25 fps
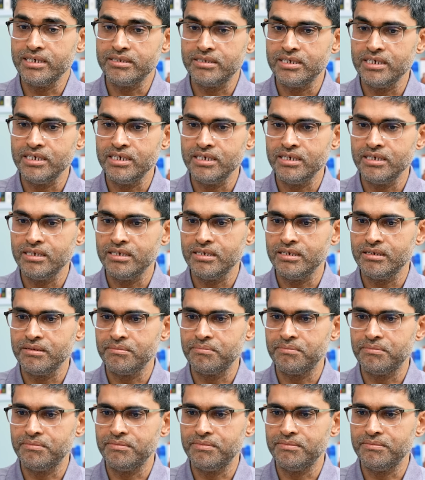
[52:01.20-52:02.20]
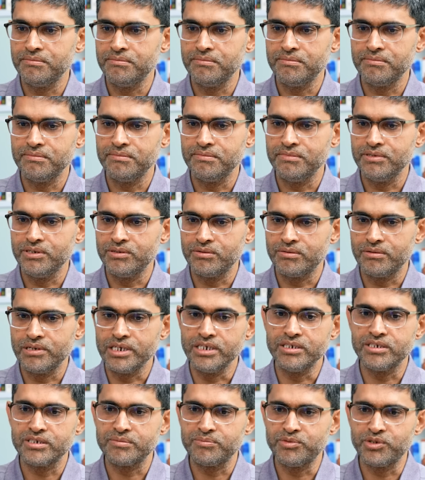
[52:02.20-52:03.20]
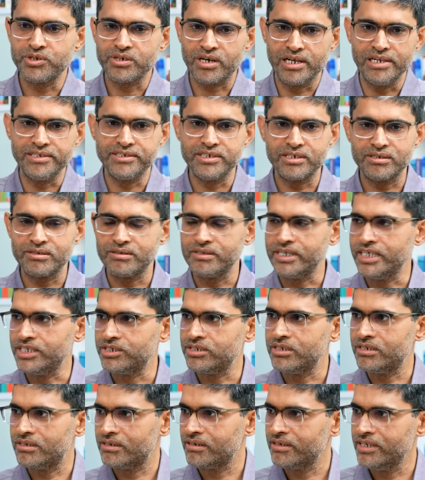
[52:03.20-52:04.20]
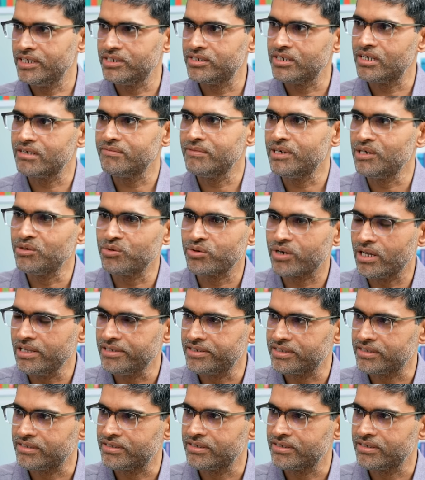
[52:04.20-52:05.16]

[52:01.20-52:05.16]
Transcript: I see, you know, leaders put culture on HR. HR will do culture.